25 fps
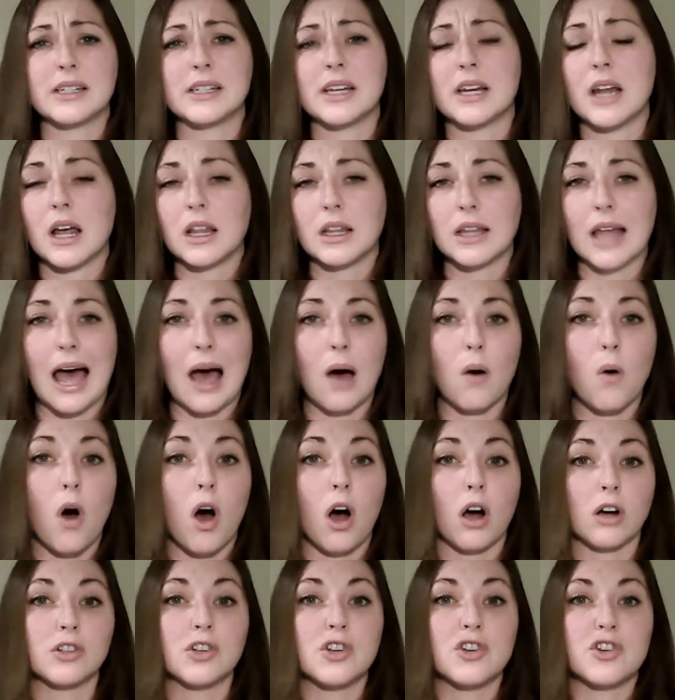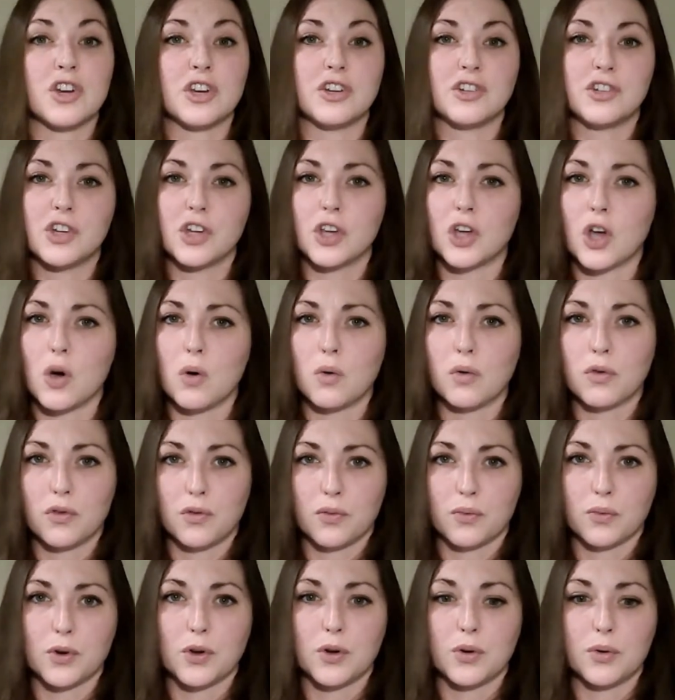allow oxygen to go
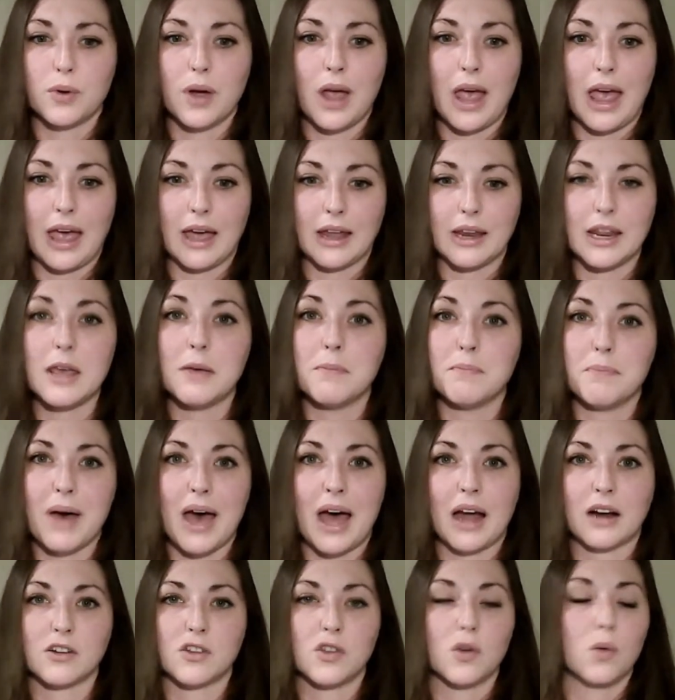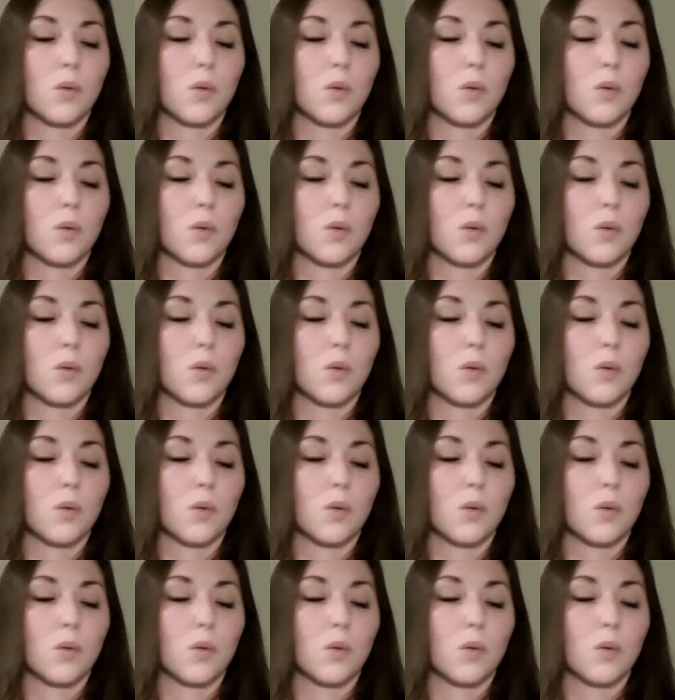through and impact the